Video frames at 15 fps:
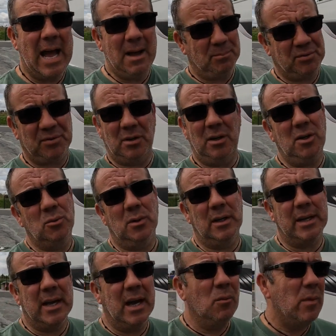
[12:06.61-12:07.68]

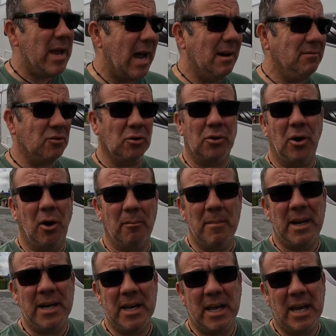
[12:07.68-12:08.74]
Absolutely, and we have done on
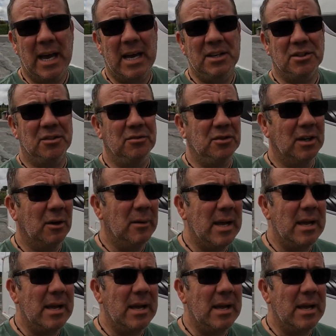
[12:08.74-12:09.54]
many occasions, you know,